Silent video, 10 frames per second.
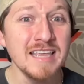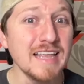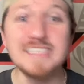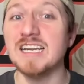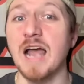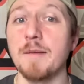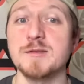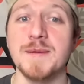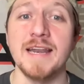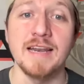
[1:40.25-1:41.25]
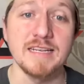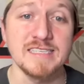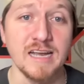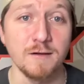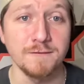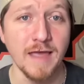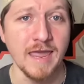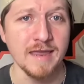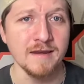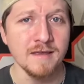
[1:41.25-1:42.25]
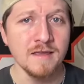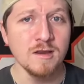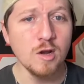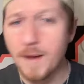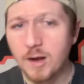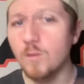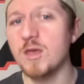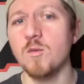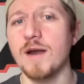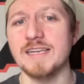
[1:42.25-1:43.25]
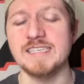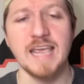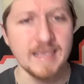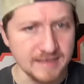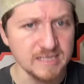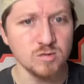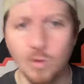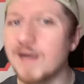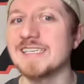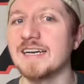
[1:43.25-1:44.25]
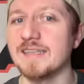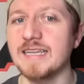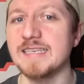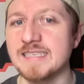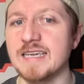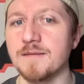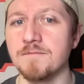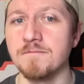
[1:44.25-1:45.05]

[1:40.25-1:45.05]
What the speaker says: That's an accomplishment in itself. And no matter what you want to say, this was an elite team.